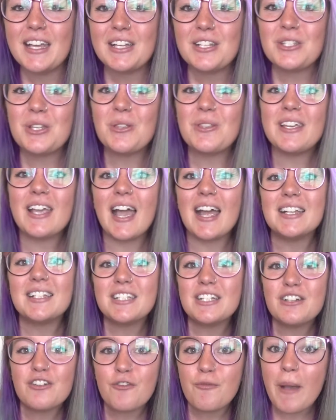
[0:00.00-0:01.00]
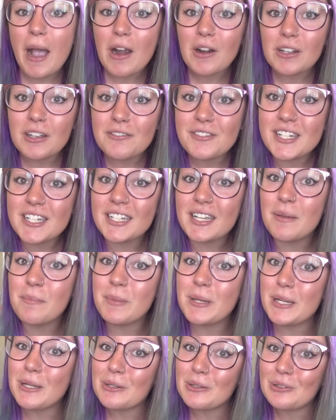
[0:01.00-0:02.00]
So the idea of powerlifting can
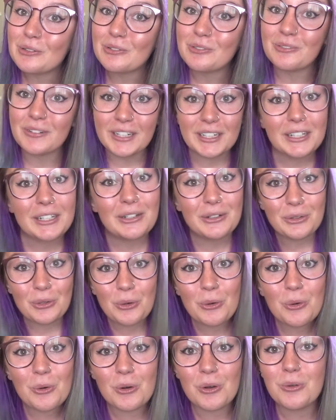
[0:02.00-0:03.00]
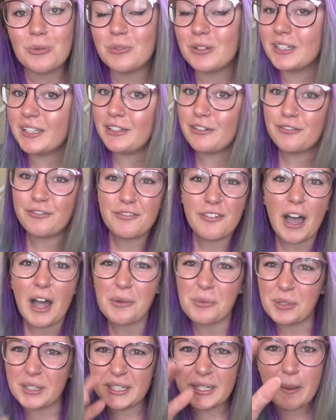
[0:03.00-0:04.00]
be really cool, really
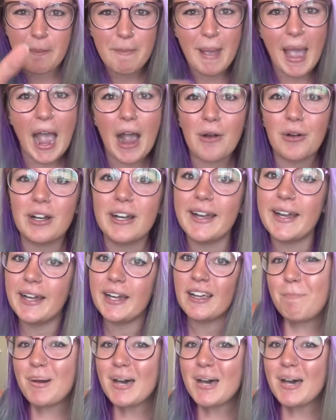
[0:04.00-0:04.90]
fun, really empowering,